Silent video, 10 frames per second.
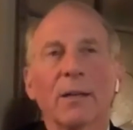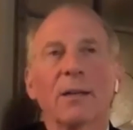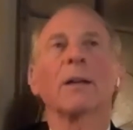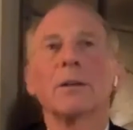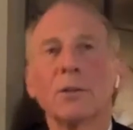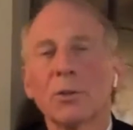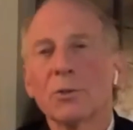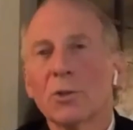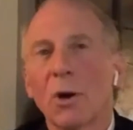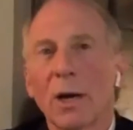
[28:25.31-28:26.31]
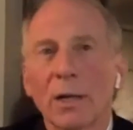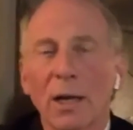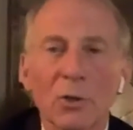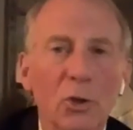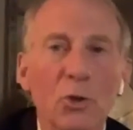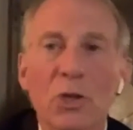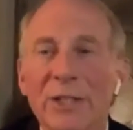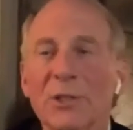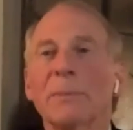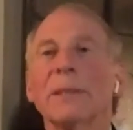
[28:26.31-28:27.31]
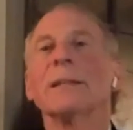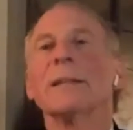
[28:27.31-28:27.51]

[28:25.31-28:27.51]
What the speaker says: who taught on New Testament.